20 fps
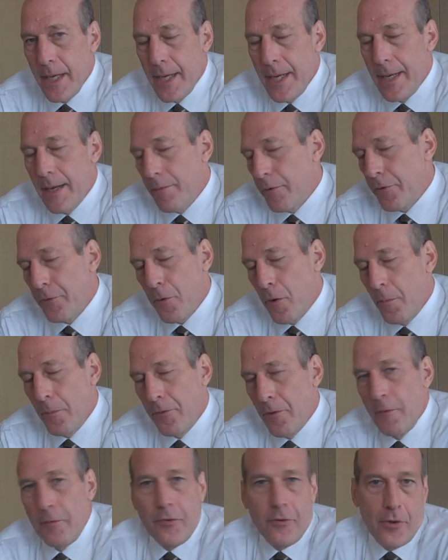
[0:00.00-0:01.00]
He never saw
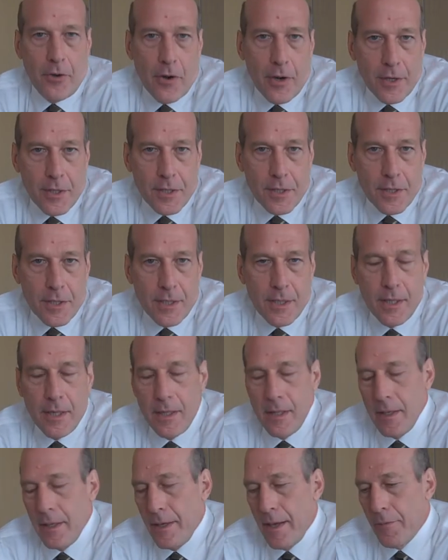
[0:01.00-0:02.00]
himself as an artist,
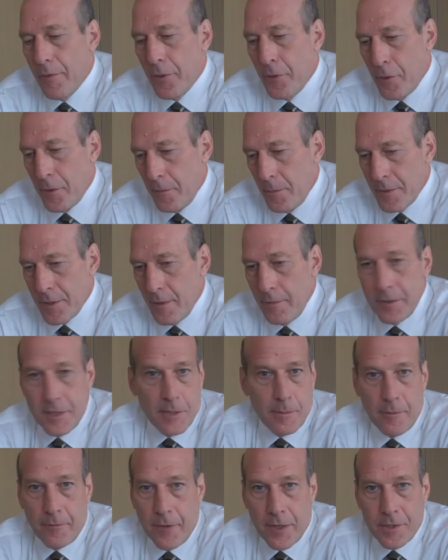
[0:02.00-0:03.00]
never thought of himself
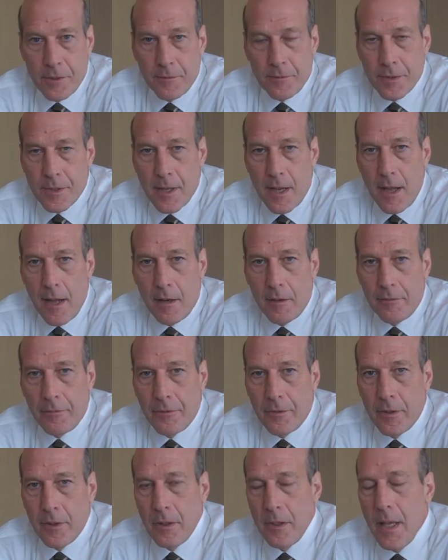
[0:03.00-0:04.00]
as a professional
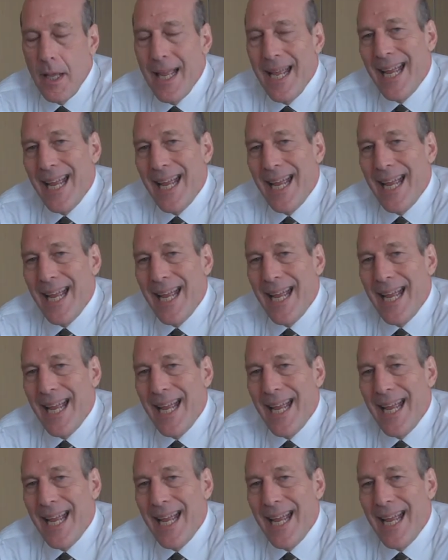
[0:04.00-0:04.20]
photographer,